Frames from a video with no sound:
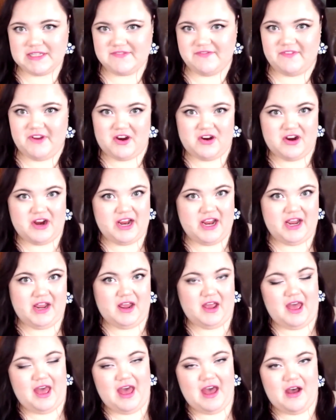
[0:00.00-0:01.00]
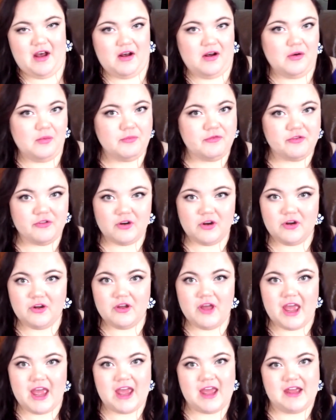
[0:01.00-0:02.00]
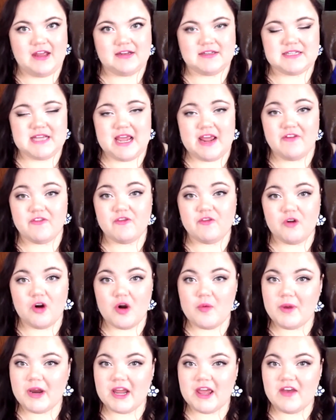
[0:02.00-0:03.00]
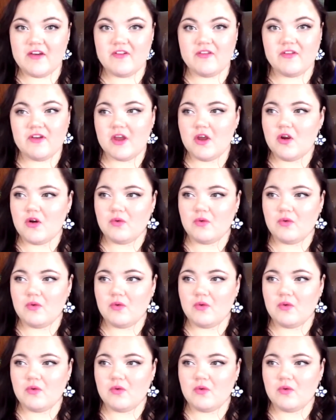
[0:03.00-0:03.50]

It's very helpful and informative